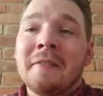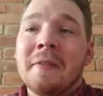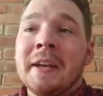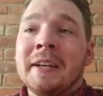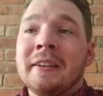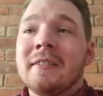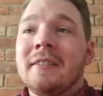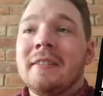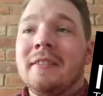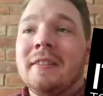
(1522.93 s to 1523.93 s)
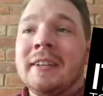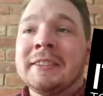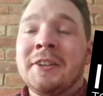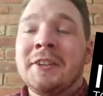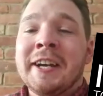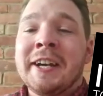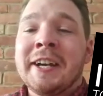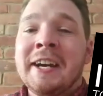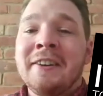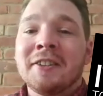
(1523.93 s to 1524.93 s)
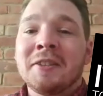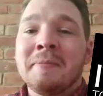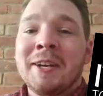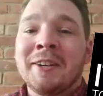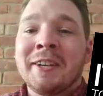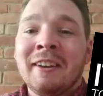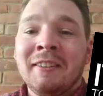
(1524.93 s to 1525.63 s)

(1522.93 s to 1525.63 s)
it, it's okay not to be okay.